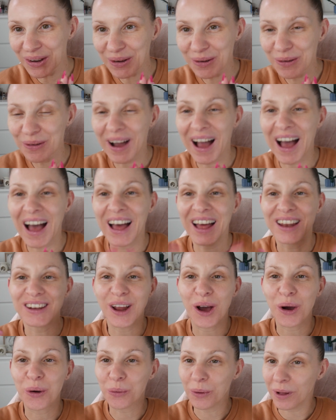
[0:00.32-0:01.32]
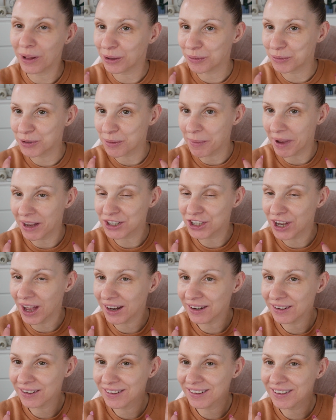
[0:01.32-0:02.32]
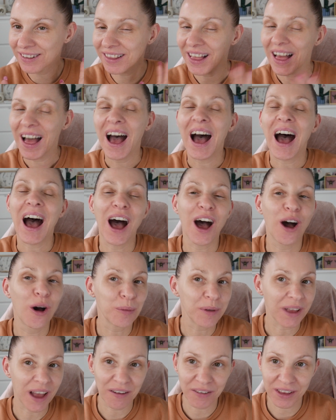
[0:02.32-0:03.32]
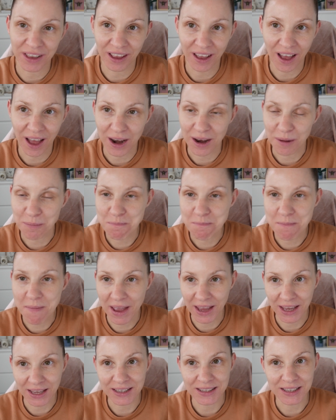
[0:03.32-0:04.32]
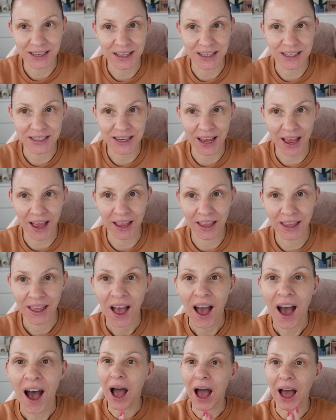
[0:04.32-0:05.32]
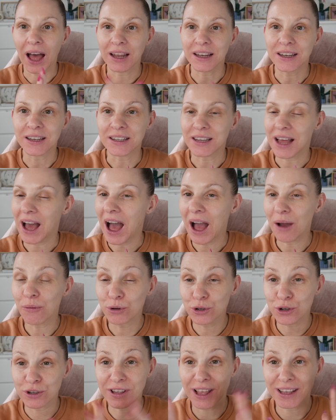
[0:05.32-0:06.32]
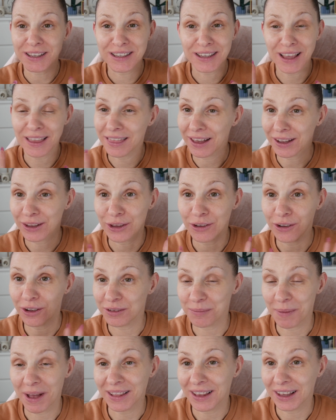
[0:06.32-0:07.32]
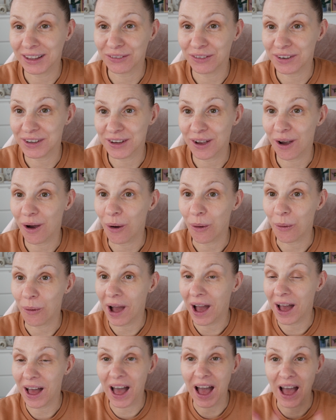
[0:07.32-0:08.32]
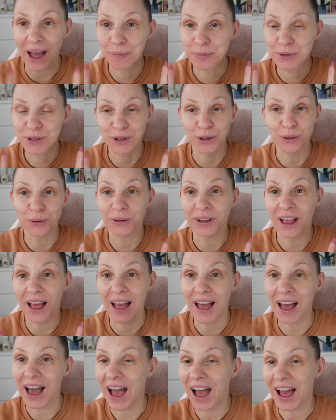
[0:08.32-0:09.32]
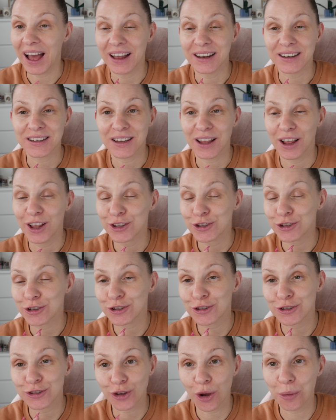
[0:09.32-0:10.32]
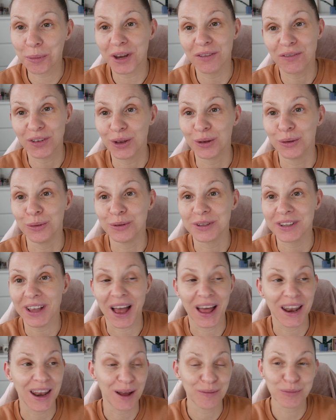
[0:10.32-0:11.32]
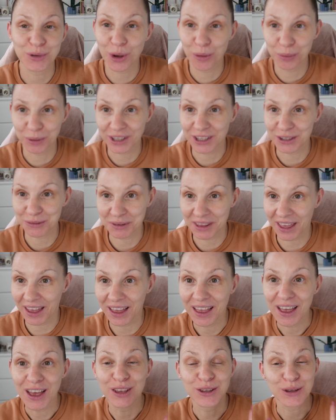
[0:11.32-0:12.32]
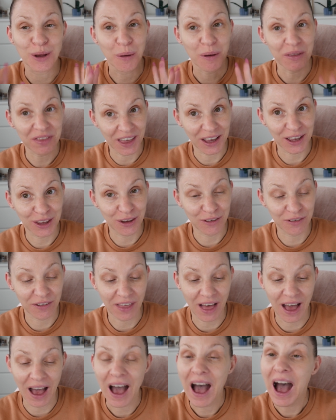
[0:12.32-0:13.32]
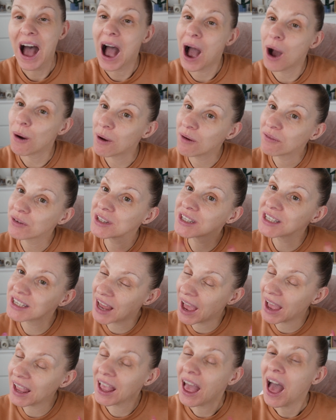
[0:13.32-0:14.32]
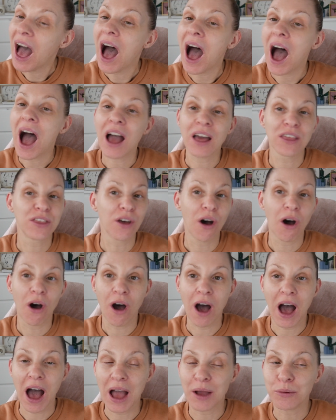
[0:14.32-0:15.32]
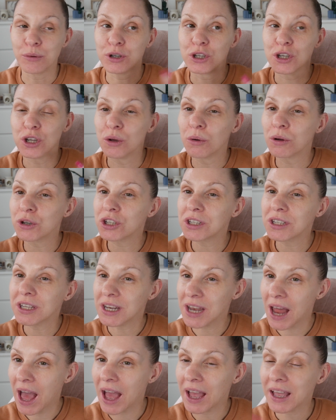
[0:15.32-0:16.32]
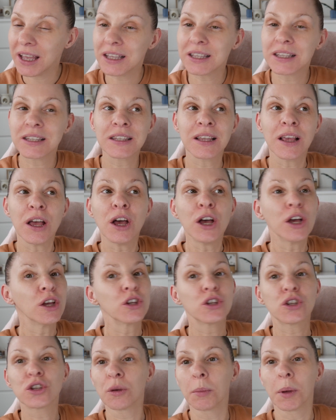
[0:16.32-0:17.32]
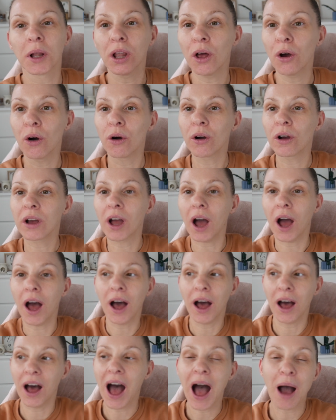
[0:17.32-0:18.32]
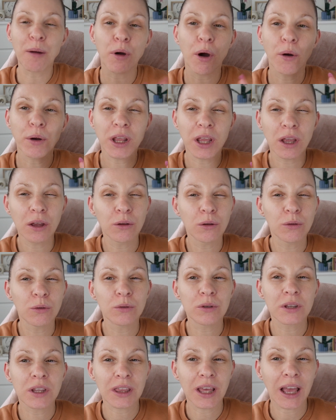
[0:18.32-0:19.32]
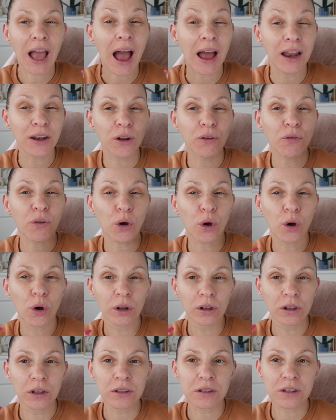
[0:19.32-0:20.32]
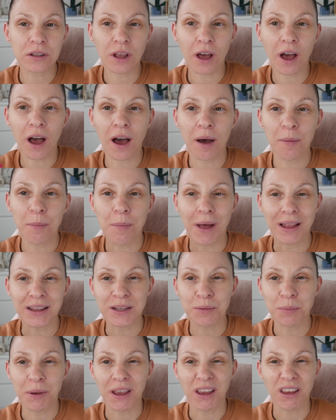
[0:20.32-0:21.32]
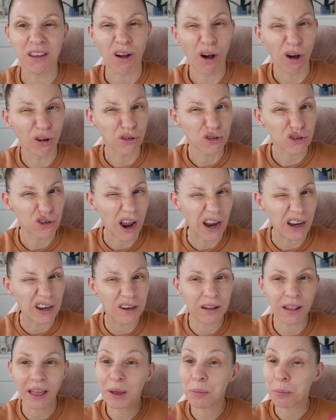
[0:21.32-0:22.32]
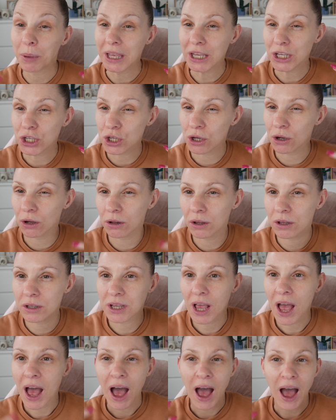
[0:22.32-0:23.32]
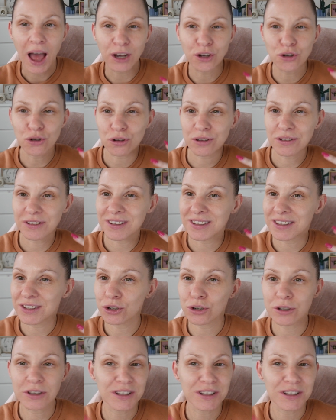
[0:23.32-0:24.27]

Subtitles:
Hello and welcome to my channel. I hope you're having an amazing day, and I would just like to say thank you because my last video absolutely had so many views and I'm so pleased with it, so thank you for that. However, today I thought I would do just a nice summer look. I'm going to use the kind of colours that are meant to be on trend, like peachy colours, and just